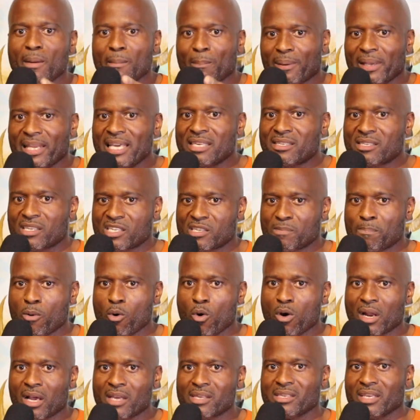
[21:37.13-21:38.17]
Please
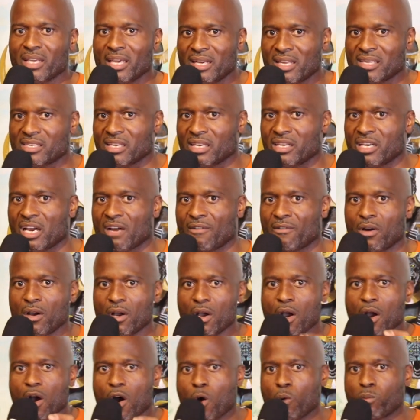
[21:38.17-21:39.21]
support us in this endeavor.
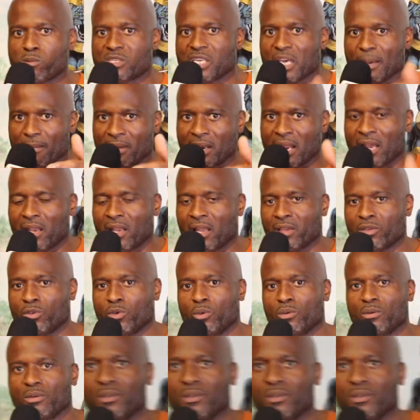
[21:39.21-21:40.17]
HOTEP and I love you.